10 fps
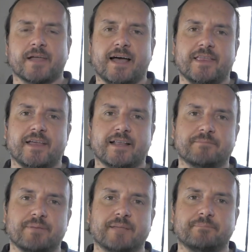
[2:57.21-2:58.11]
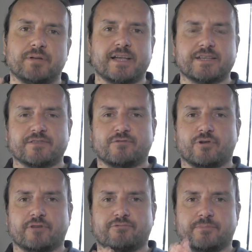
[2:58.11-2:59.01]
And in place of
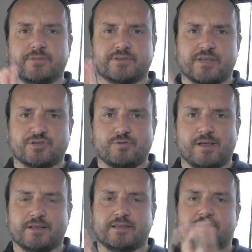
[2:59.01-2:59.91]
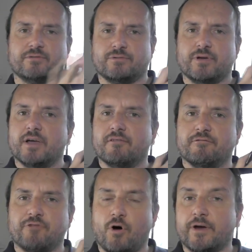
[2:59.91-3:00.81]
going from the sensuality to
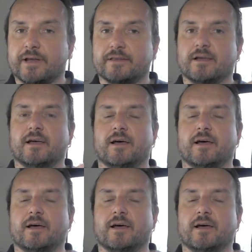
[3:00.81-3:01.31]
void,